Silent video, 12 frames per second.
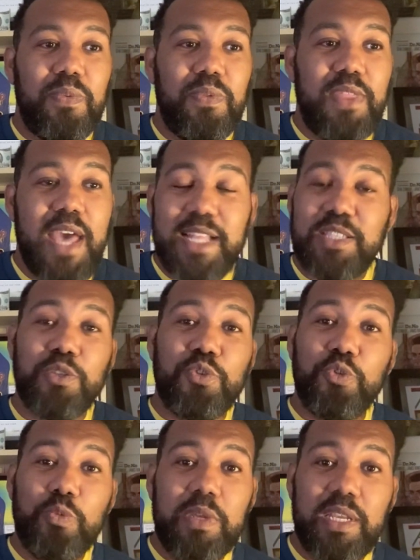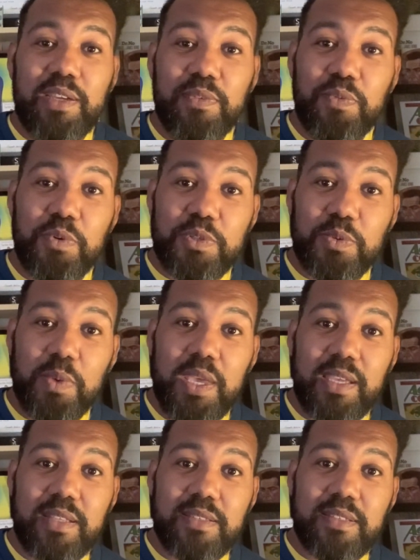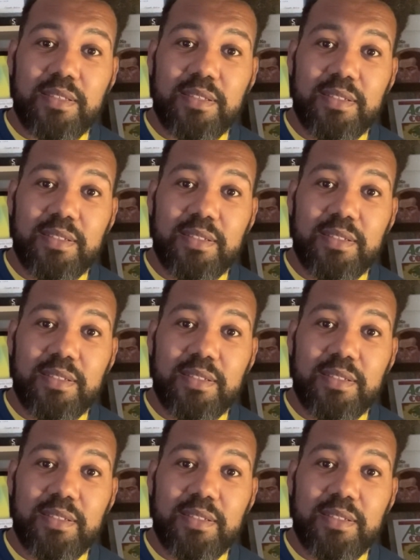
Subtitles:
that's a true meaning of Force Awakens.